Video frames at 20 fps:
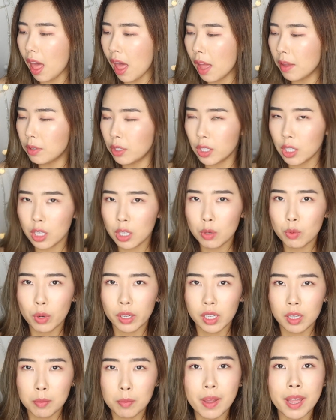and she
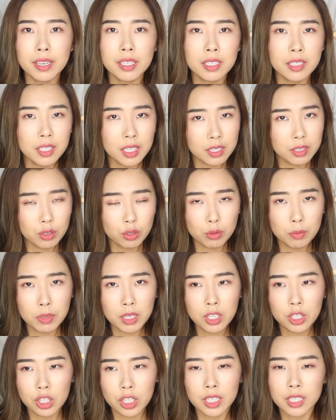recommended this to
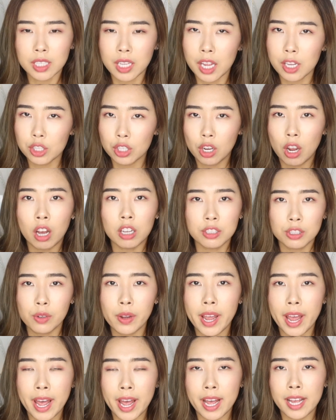me. She said she also
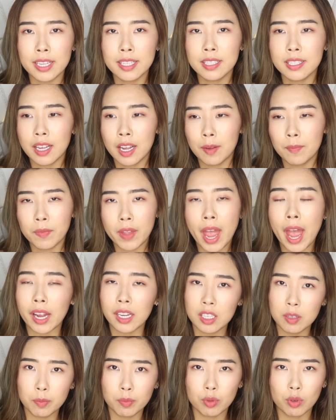has
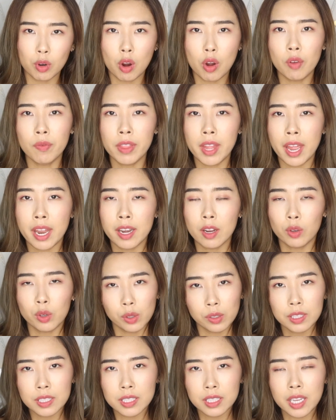acne prone and
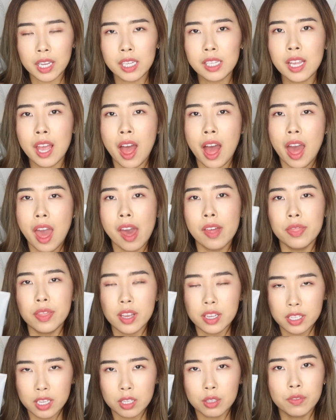oily skin, and
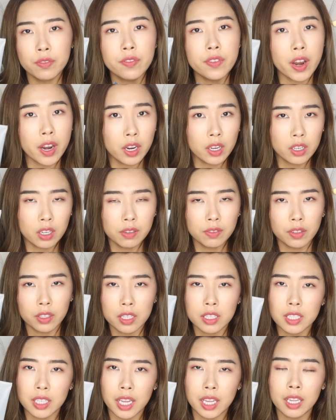this is very good for
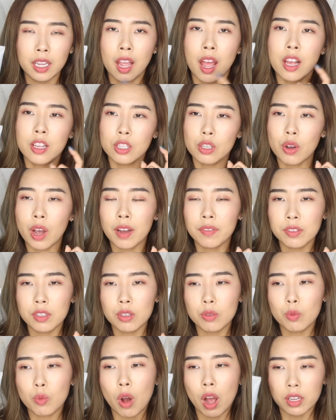her skin. So after
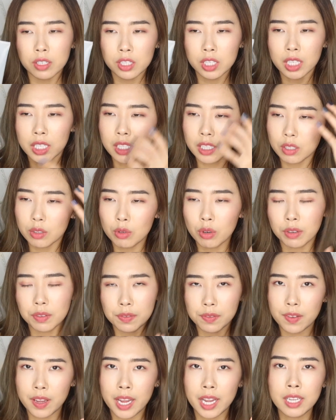you wash it, your
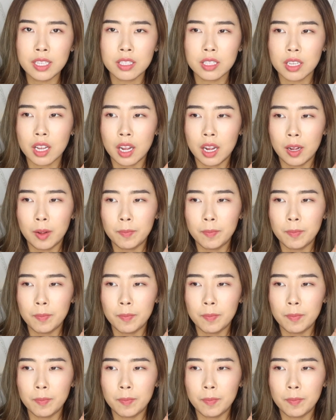face